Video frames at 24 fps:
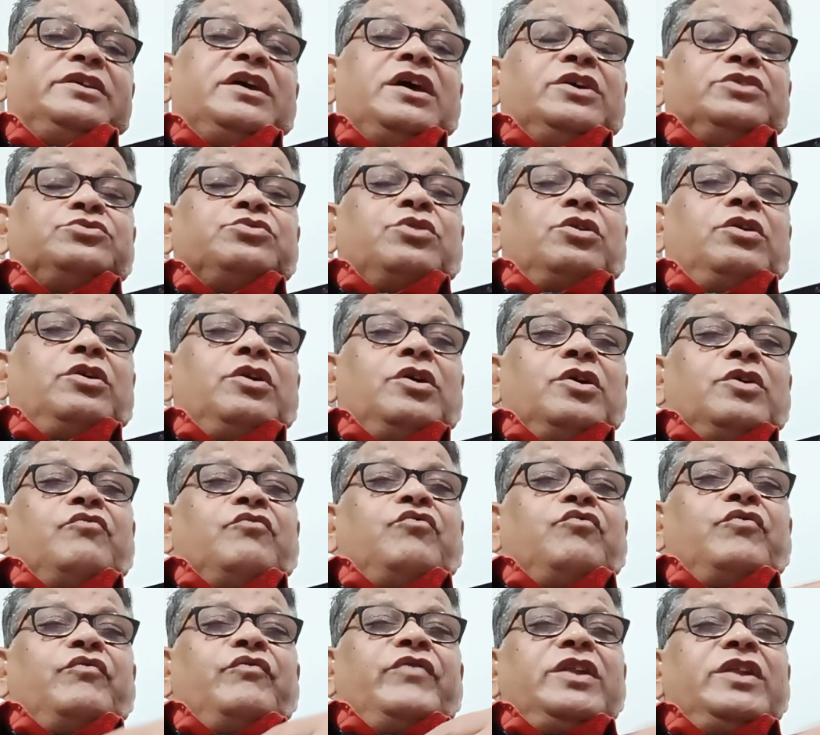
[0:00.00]
So
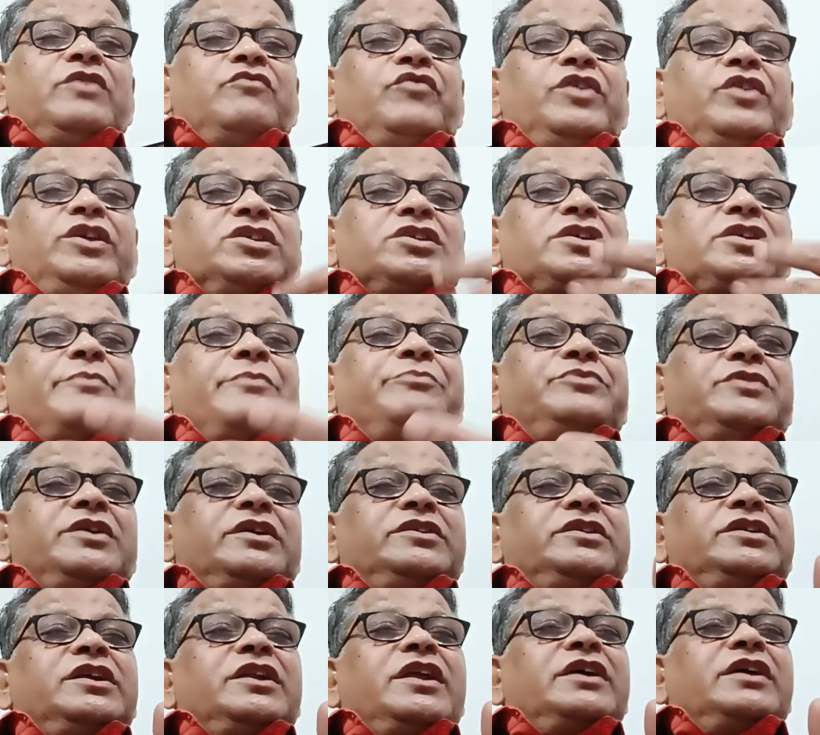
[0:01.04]
in which subjects
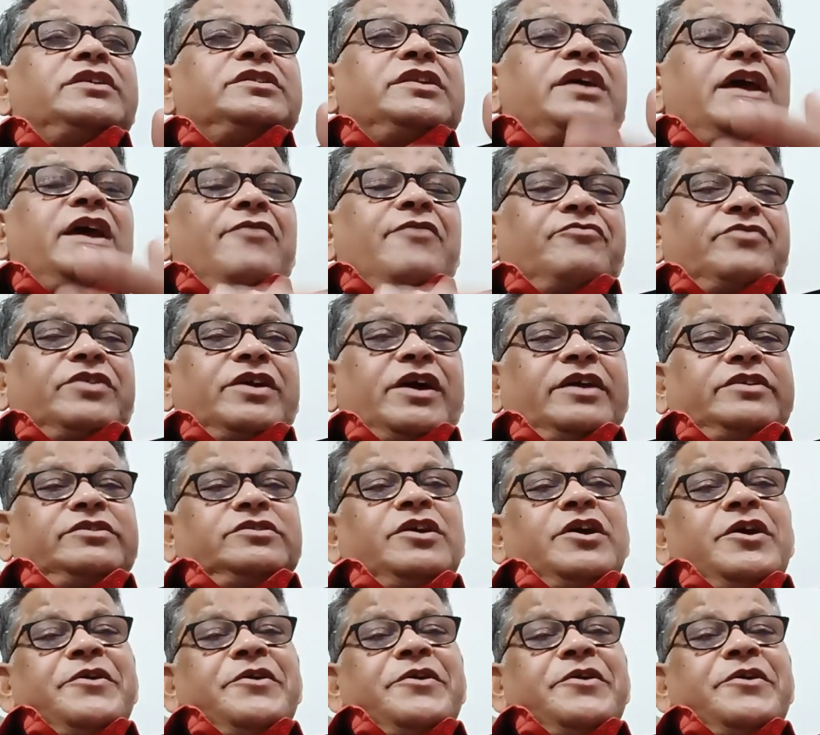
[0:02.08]
he doesn't have touch,